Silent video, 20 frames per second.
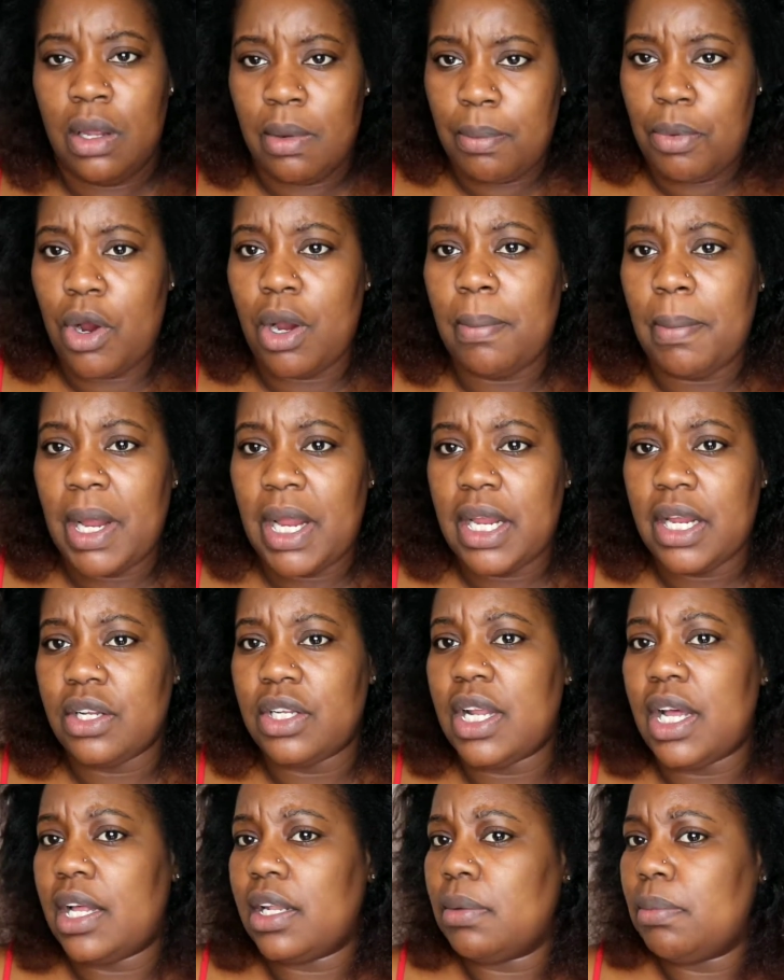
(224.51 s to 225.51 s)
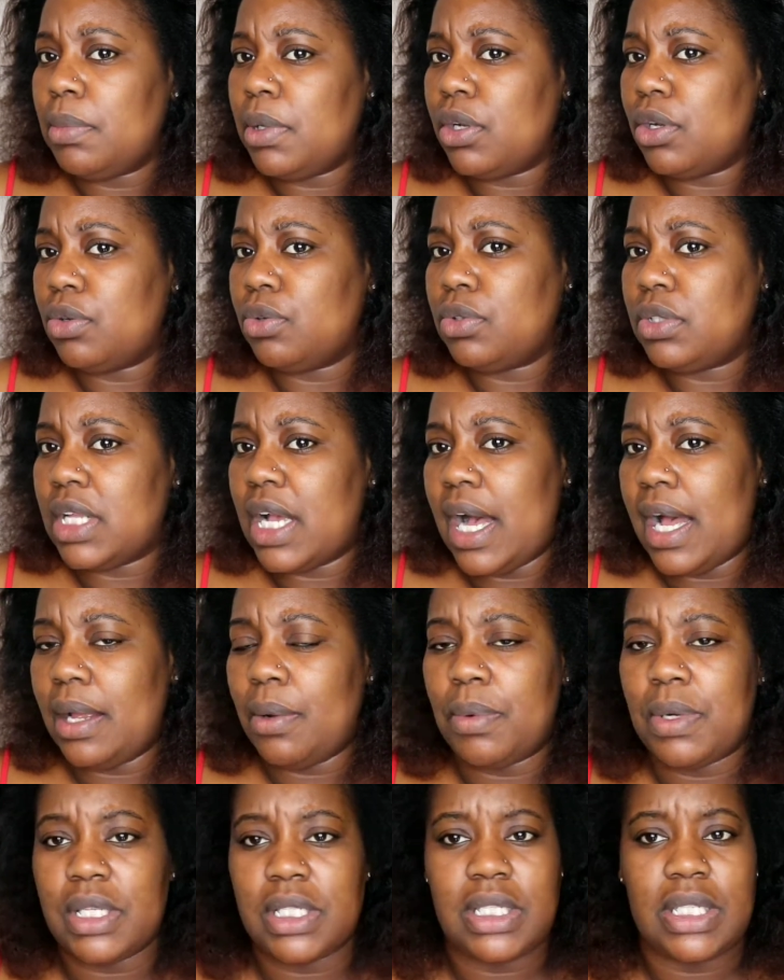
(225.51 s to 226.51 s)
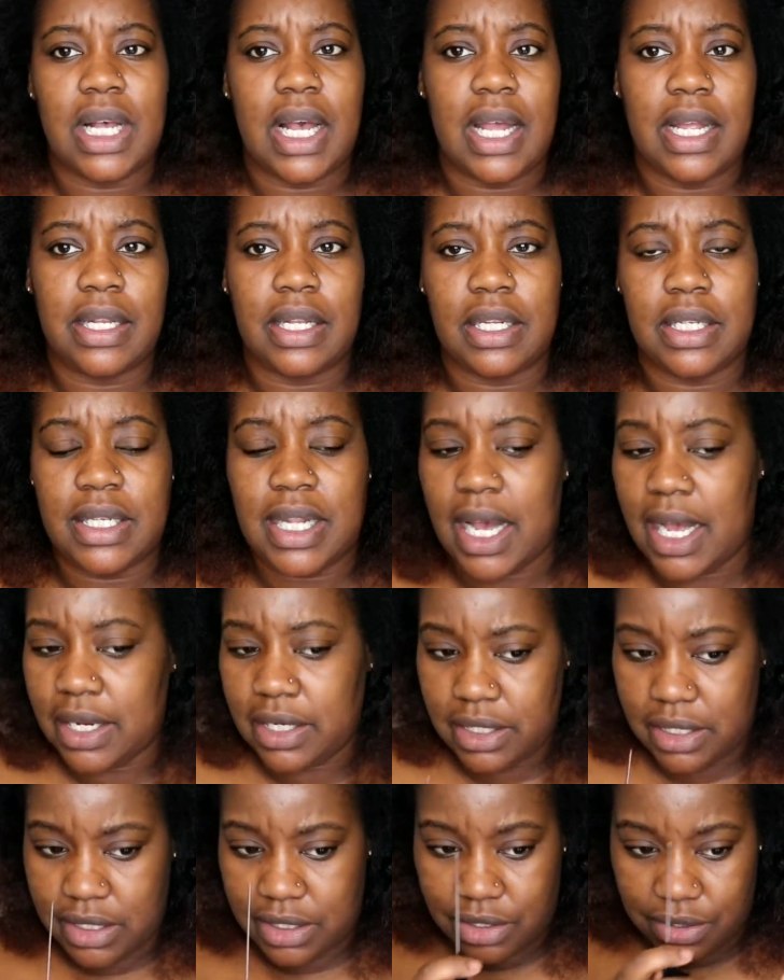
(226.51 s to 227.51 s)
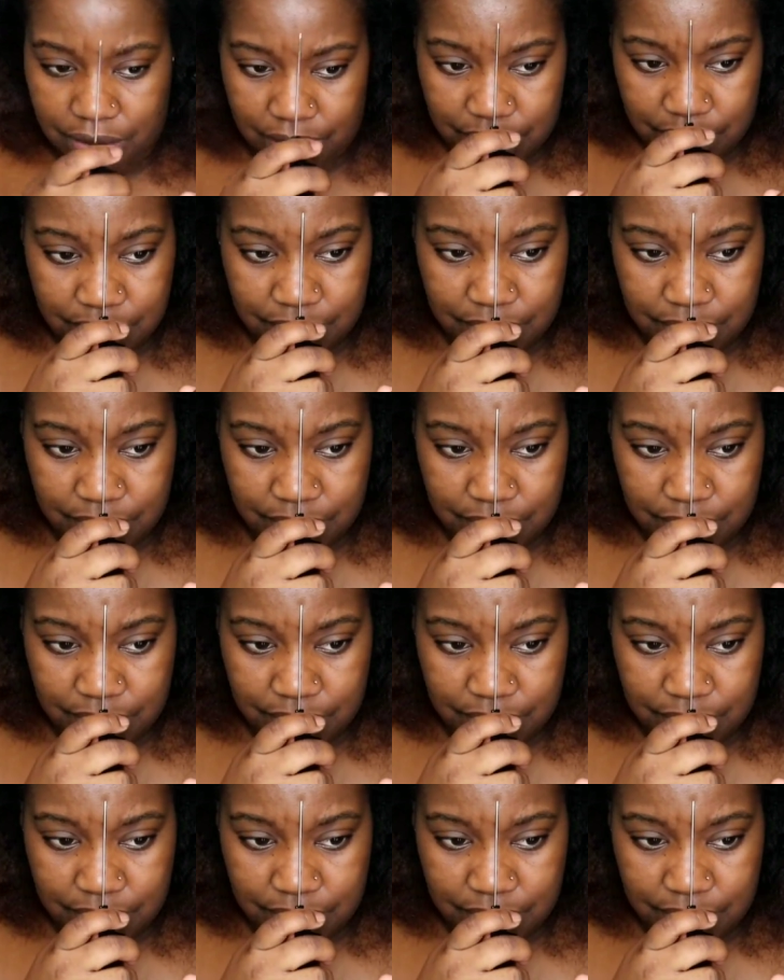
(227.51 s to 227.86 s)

Part my hair down the middle, dye one side, then dye the other.